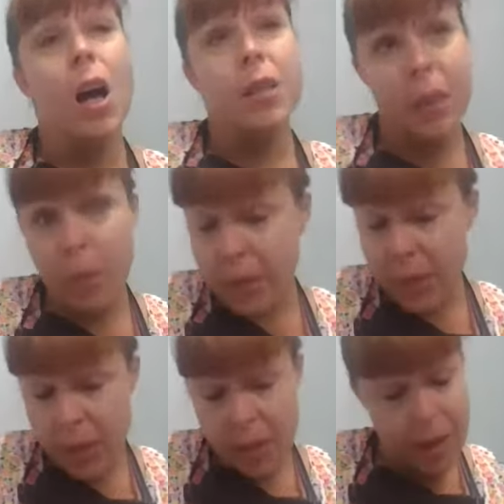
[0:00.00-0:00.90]
Some of
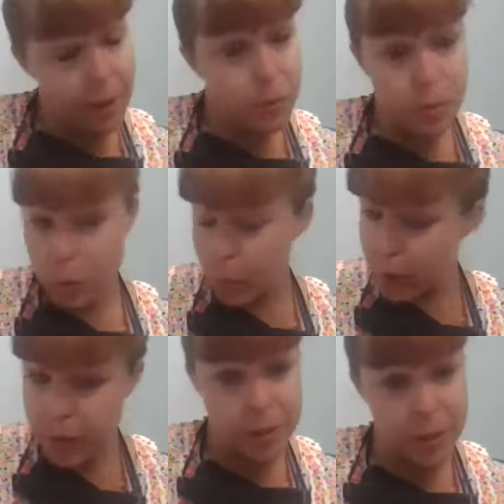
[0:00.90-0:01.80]
us didn't have as much
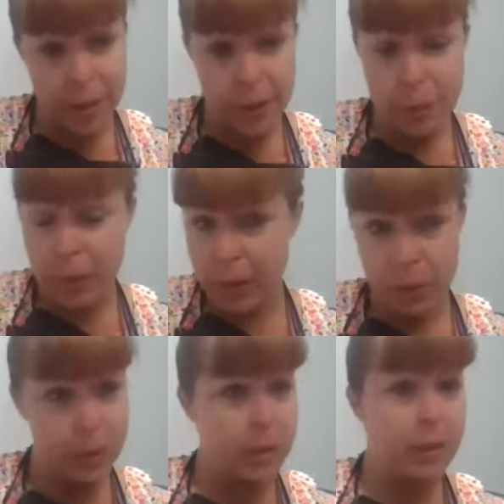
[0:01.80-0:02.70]
work to do
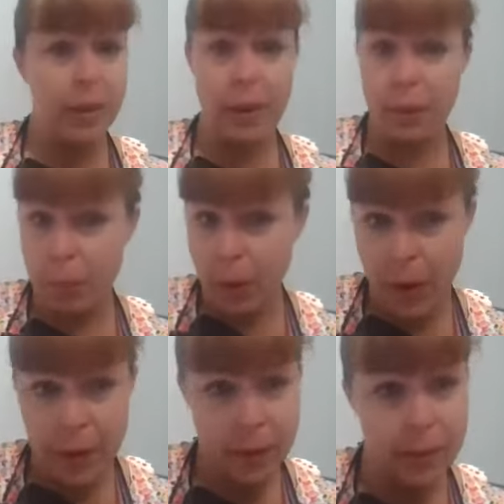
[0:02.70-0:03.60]
because we didn't have
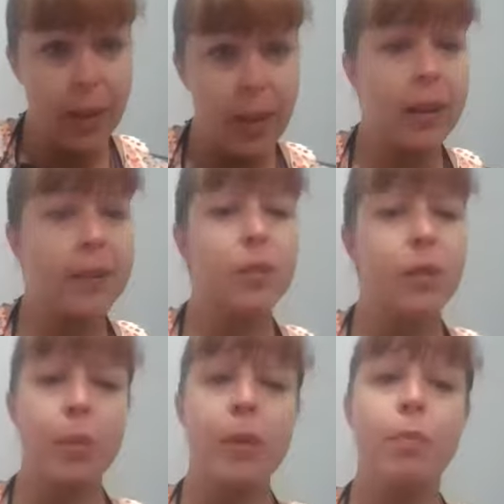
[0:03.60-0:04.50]
product lines.
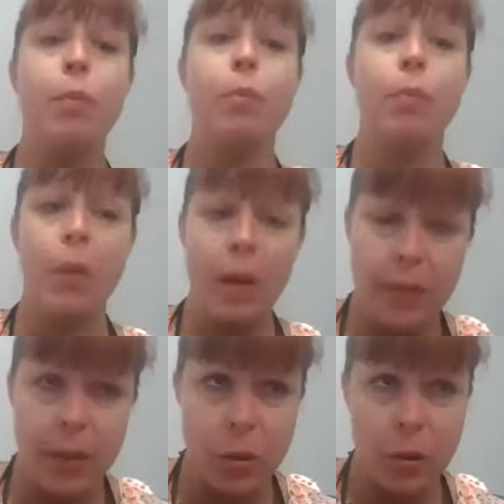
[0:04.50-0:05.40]
People,
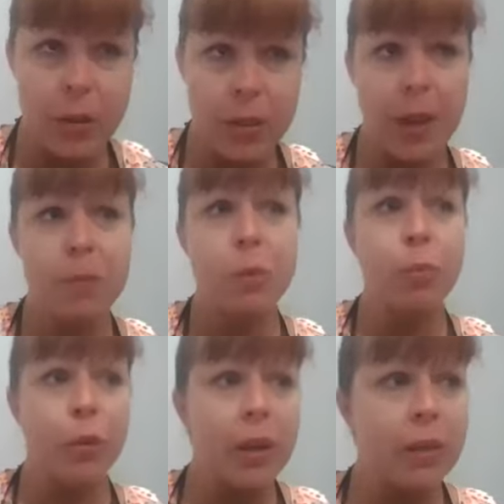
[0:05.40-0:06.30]
they took the time to
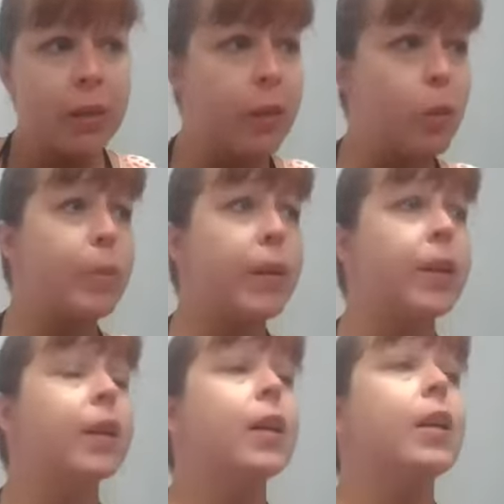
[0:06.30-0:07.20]
breathe a little
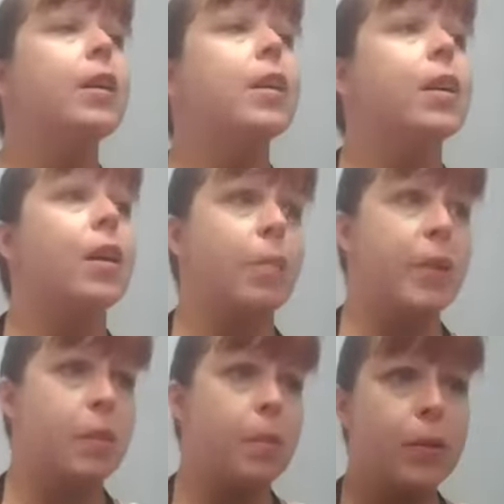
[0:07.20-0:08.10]
bit.
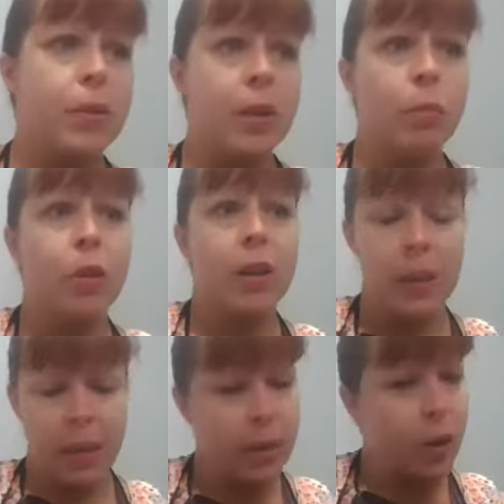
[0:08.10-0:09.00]
Comexposium
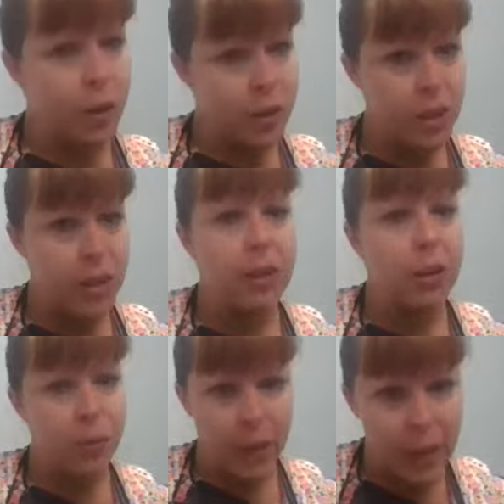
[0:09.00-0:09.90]
really encouraged taking
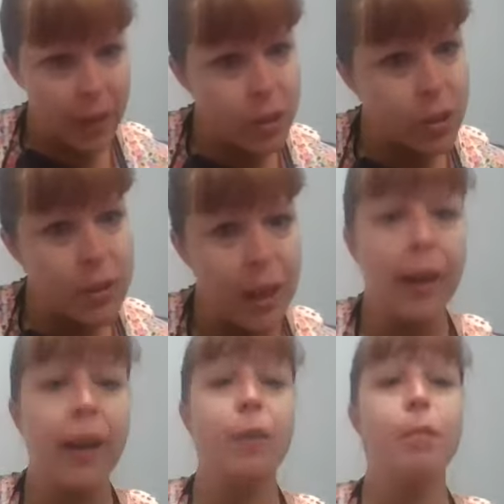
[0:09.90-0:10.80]
your vacation
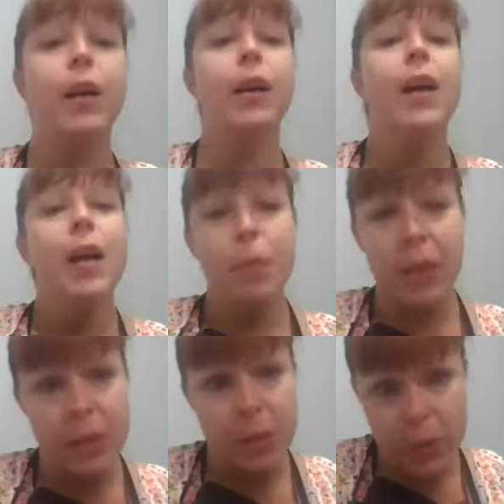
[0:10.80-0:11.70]
time
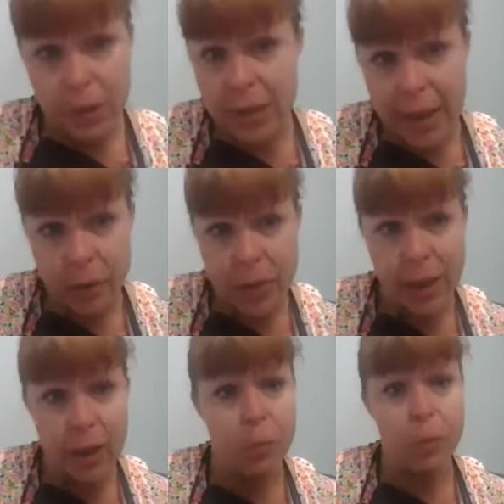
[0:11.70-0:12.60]
because it was a
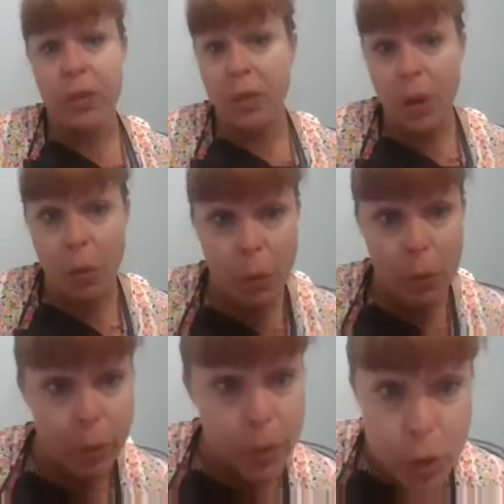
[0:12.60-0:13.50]
downtime and we didn't know what
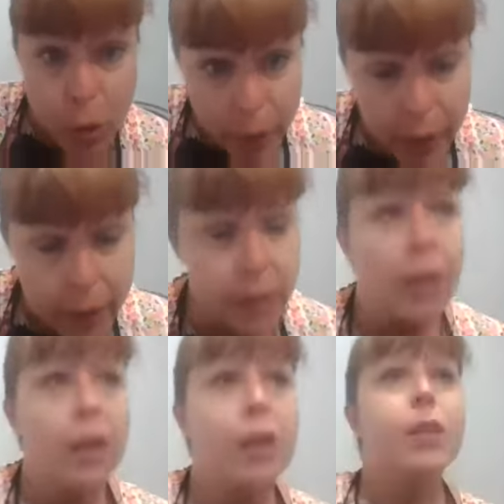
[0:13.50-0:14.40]
we were doing.
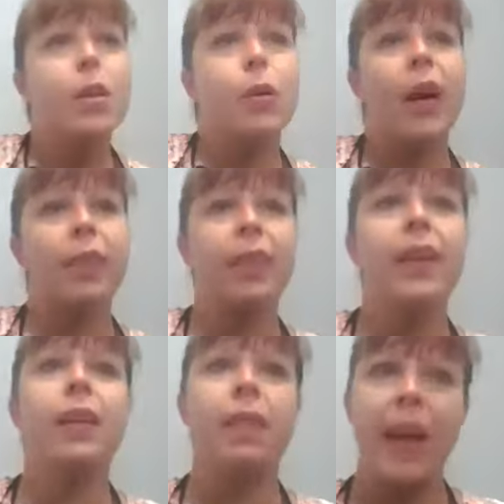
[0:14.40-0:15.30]
So I
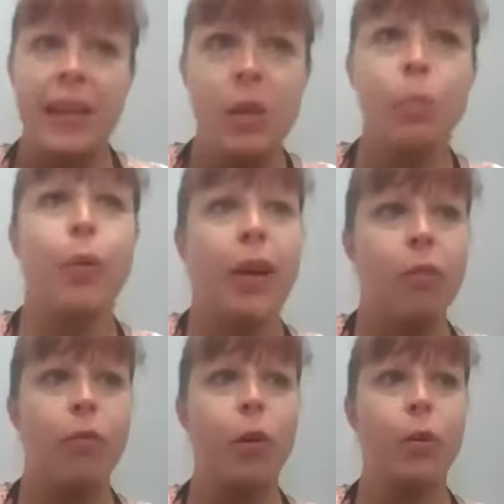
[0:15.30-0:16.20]
think that's a bring
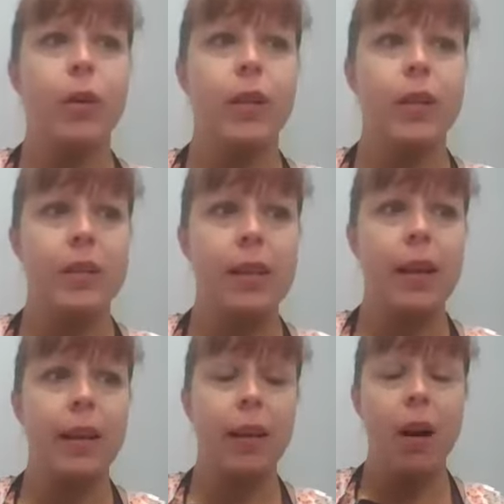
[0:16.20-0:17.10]
forward, is
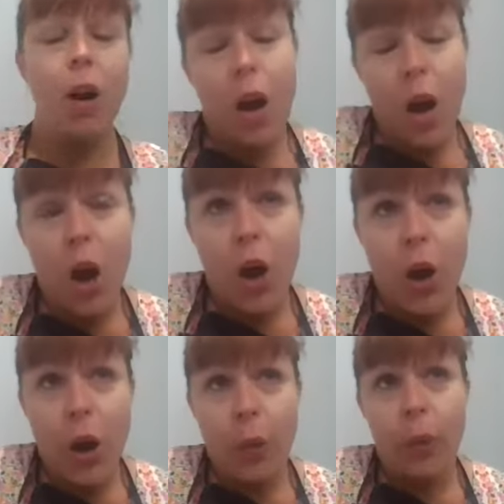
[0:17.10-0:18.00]
like,
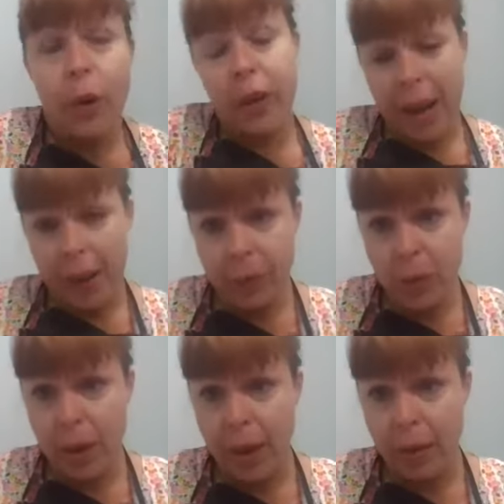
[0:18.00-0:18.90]
we're going
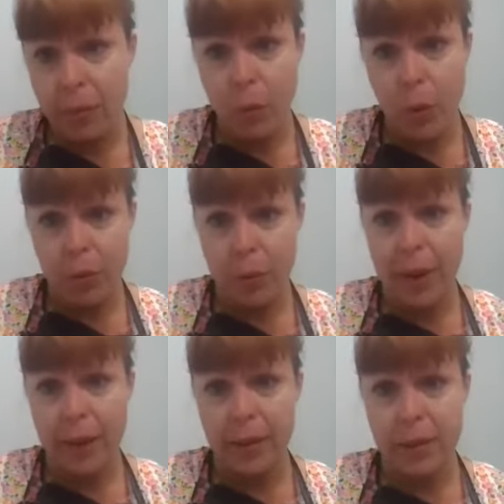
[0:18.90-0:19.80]
to have more of a
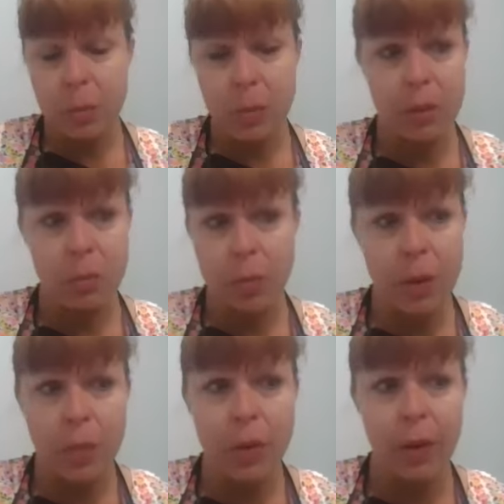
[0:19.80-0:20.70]
balance because
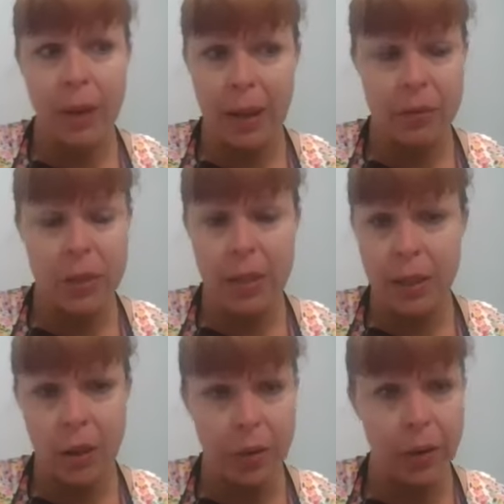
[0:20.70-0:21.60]
people are going to have to take
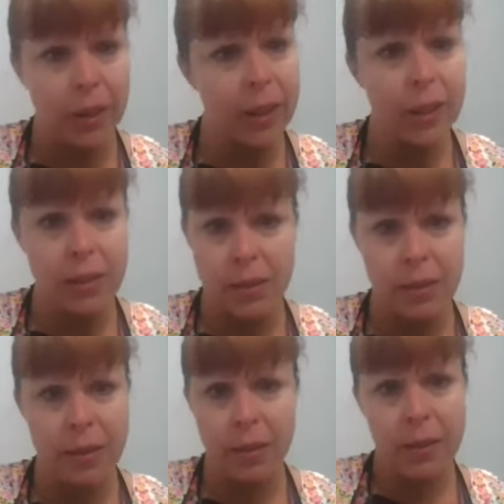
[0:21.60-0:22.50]
care of their kids.